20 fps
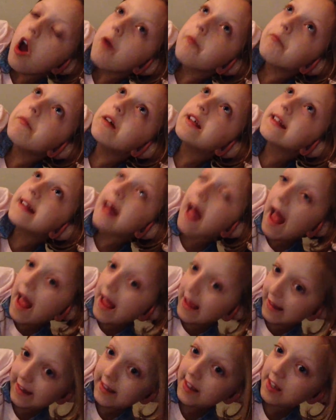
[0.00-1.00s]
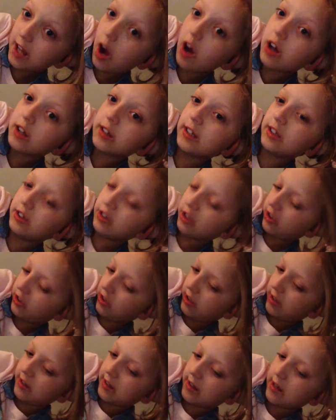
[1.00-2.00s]
Miss Ace, our teacher,
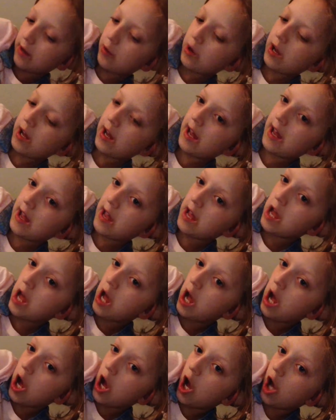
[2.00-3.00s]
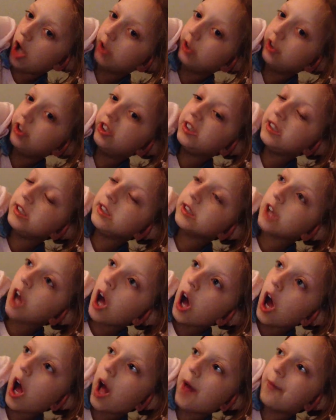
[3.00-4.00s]
she's still here, and she
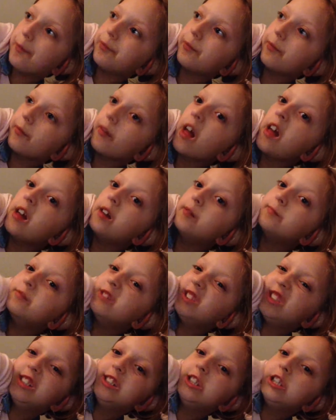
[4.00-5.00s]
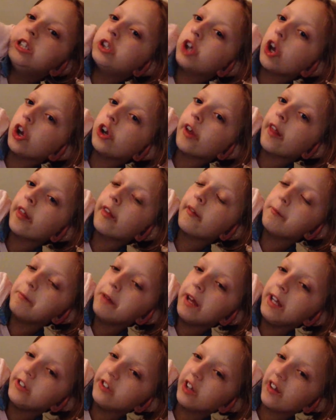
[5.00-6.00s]
uh, showed us some
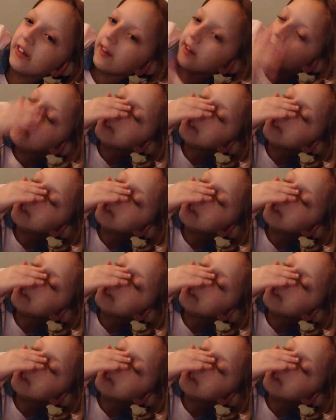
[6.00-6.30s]
pictures